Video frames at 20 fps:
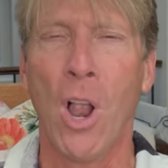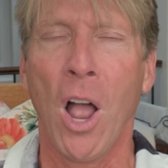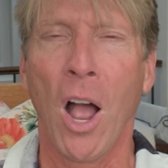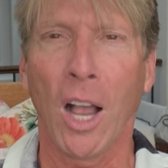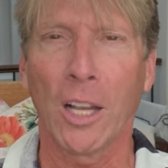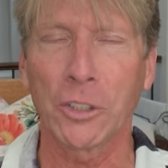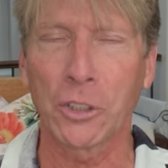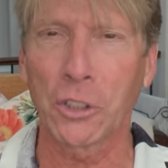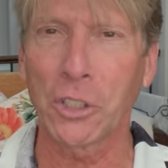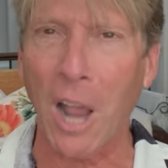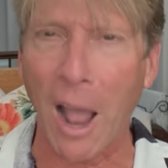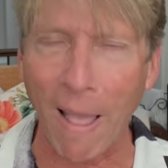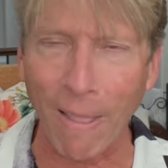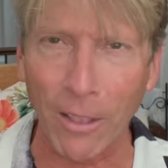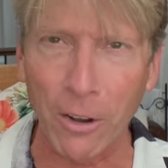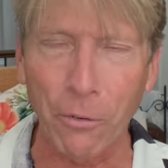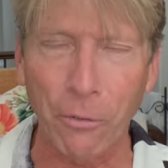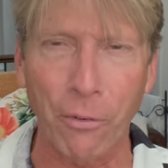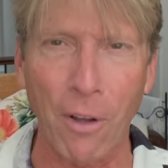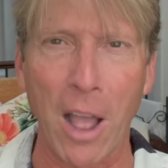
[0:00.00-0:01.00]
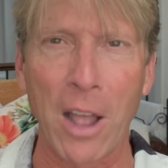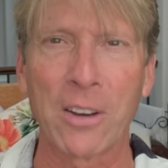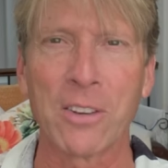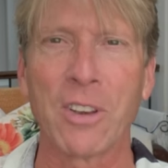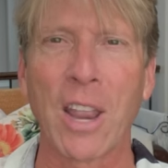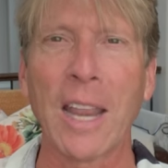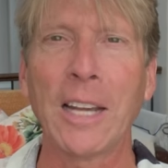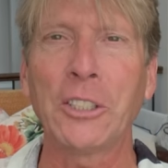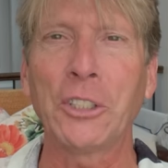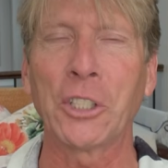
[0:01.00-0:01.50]
a solid
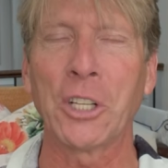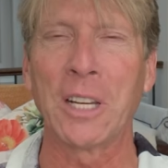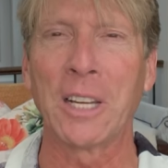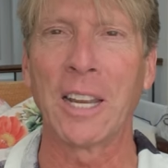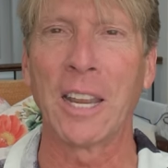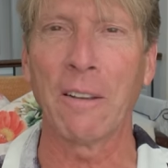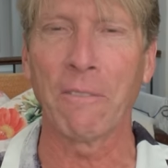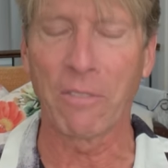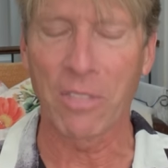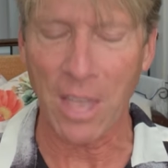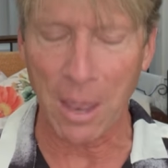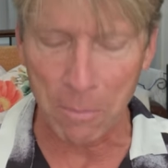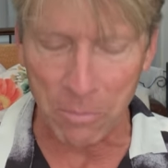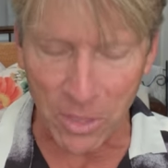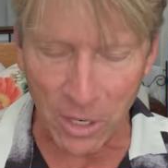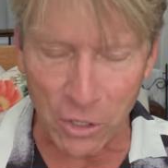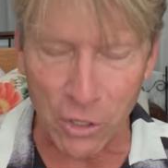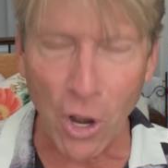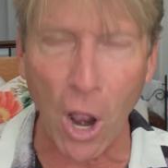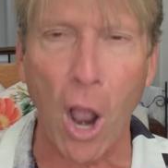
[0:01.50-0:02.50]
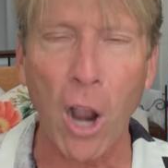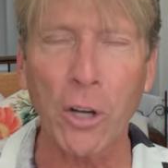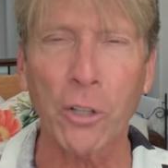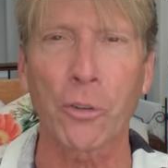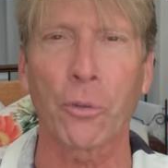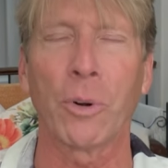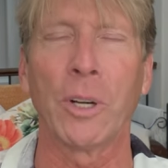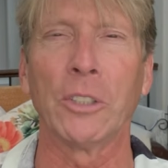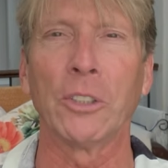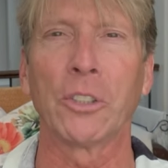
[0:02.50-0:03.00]
foundation, give them the
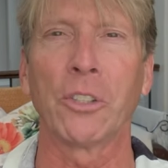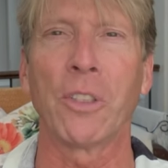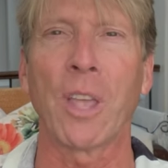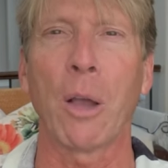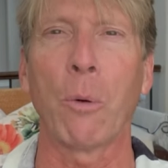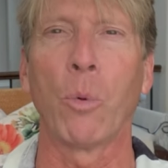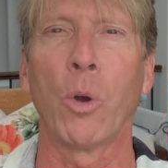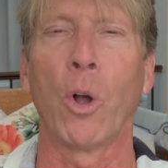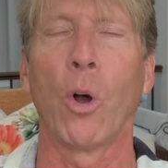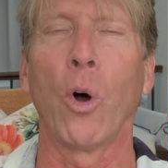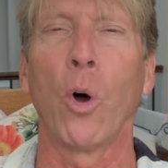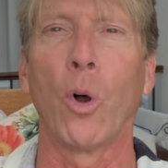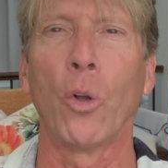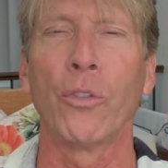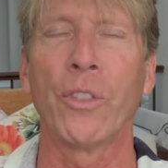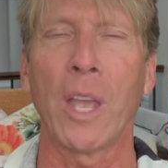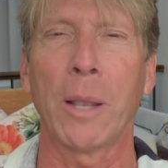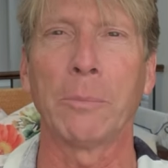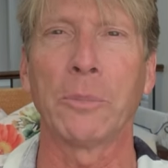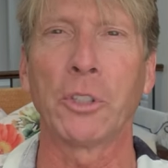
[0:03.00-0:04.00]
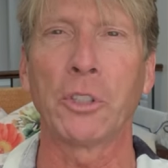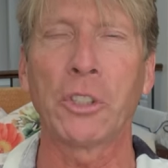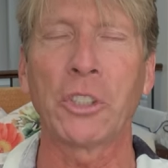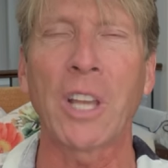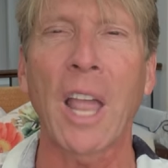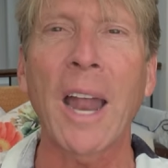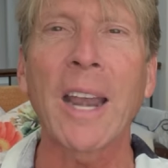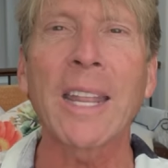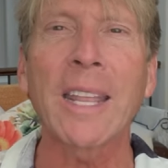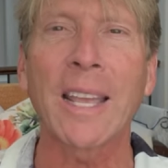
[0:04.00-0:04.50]
doctrines that will hold them
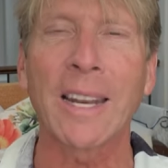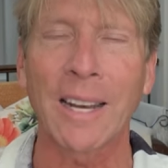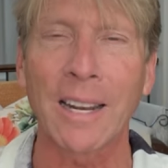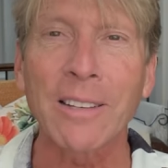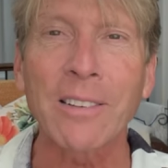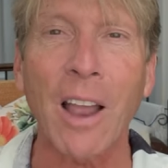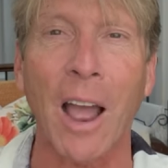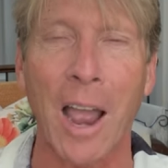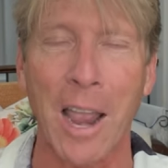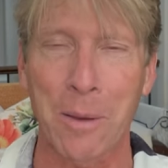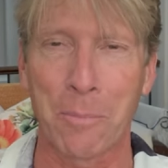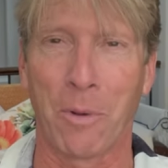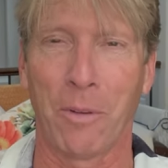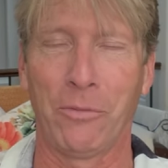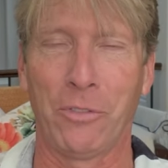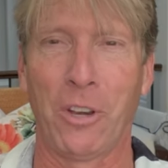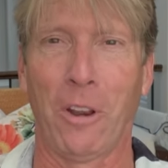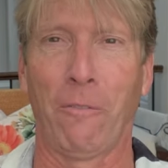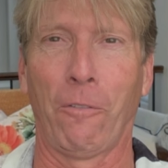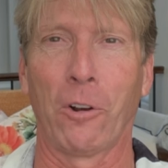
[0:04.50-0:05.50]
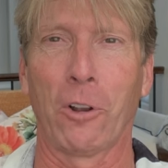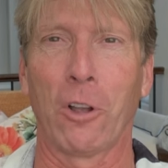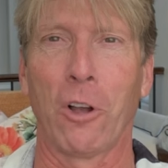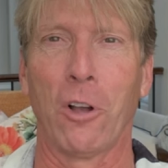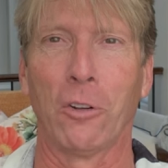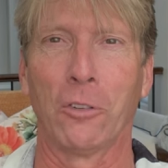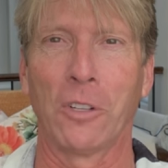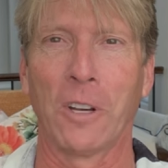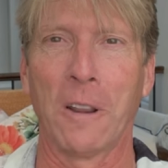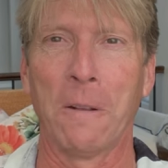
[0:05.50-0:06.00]
steady in a time of
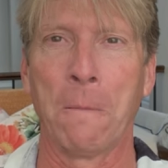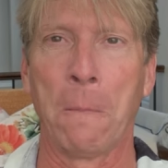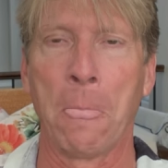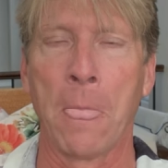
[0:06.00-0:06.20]
difficulty.